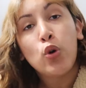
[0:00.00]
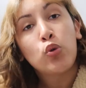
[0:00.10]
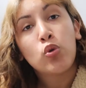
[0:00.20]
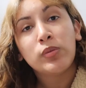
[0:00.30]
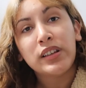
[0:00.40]
You
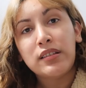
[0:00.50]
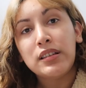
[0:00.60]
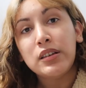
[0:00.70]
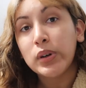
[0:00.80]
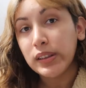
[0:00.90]
don't normally
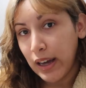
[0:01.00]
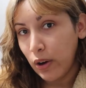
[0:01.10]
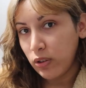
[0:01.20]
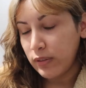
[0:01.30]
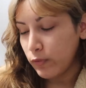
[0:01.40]
see
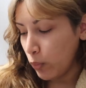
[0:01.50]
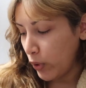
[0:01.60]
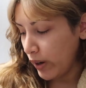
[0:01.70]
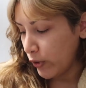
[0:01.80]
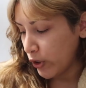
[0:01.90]
1000 from
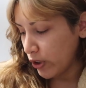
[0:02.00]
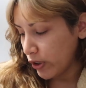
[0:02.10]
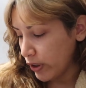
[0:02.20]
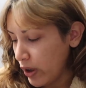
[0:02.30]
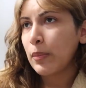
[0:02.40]
what I've
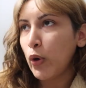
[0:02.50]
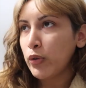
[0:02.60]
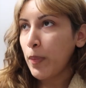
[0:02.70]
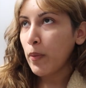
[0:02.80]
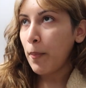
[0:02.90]
heard. The
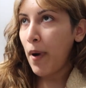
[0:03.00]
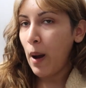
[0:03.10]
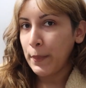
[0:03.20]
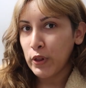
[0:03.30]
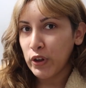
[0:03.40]
most
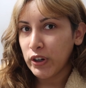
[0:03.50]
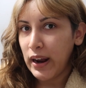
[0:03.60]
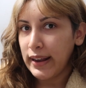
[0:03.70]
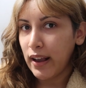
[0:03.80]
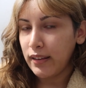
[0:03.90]

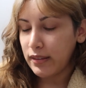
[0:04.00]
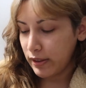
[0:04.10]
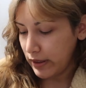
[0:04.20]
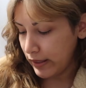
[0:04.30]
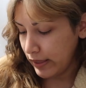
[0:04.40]
popular, I
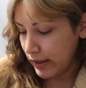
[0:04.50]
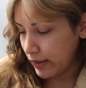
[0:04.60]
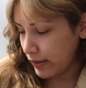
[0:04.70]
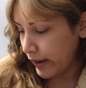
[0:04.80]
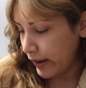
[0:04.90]
guess, in
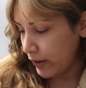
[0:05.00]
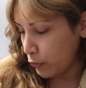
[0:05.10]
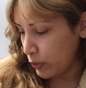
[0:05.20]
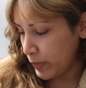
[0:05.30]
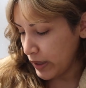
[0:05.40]
these
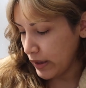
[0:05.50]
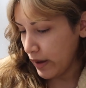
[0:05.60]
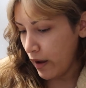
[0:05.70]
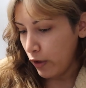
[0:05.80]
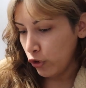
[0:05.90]
days would
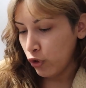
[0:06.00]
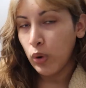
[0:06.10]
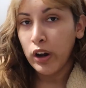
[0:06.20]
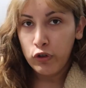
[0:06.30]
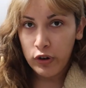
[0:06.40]
be
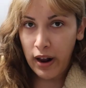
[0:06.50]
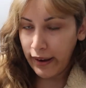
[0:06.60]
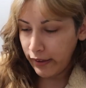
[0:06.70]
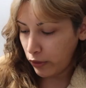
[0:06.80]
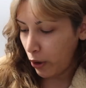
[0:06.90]
200
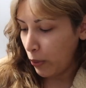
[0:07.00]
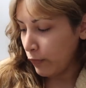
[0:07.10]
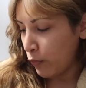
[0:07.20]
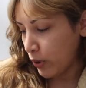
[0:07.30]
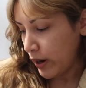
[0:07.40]
ISO
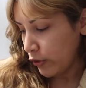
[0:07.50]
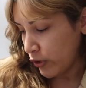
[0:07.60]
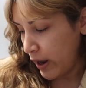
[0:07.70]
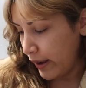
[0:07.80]
and 400